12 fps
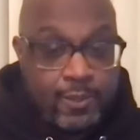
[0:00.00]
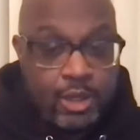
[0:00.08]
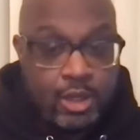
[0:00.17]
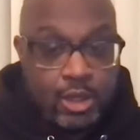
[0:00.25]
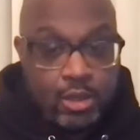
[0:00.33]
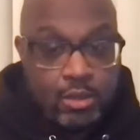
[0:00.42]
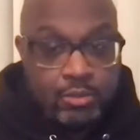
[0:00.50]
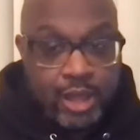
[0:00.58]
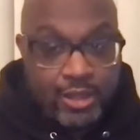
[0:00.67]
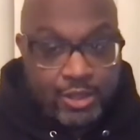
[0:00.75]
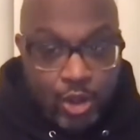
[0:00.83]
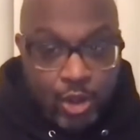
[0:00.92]
Um,
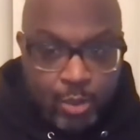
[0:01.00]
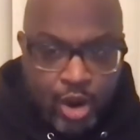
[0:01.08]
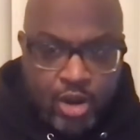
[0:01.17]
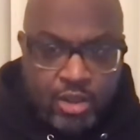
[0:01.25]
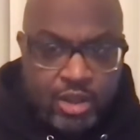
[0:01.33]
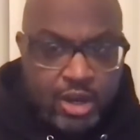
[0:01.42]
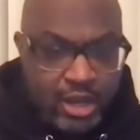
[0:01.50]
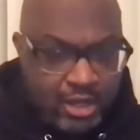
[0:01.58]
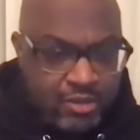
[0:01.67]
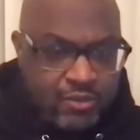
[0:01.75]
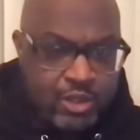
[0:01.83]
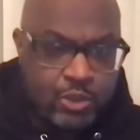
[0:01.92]
that's all part of their
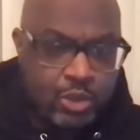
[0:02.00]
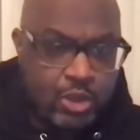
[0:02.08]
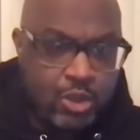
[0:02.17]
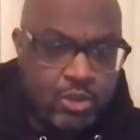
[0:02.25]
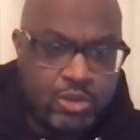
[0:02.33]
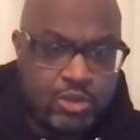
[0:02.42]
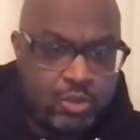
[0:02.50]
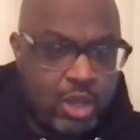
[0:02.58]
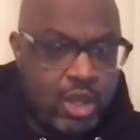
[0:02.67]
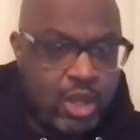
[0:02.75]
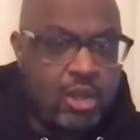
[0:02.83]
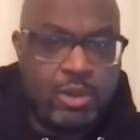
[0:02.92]
individual goals as
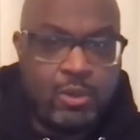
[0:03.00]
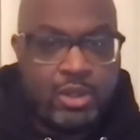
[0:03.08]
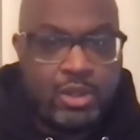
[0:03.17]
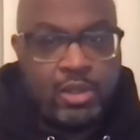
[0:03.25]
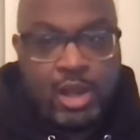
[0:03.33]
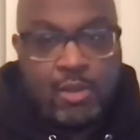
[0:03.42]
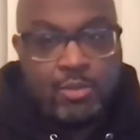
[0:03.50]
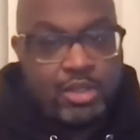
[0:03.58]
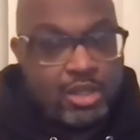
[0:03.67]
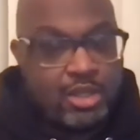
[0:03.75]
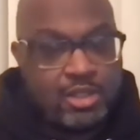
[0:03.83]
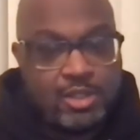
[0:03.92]
well. But we, I'm
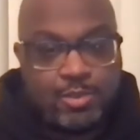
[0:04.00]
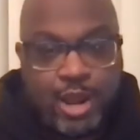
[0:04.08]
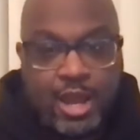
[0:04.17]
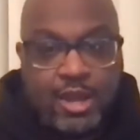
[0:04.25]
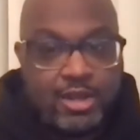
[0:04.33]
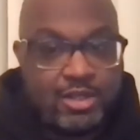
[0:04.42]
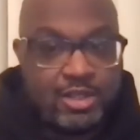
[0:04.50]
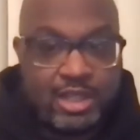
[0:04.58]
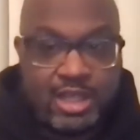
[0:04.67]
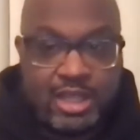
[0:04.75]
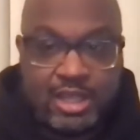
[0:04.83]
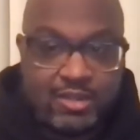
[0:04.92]
just as proud as the
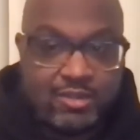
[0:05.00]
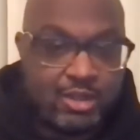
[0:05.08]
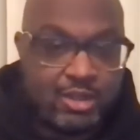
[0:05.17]
kids that's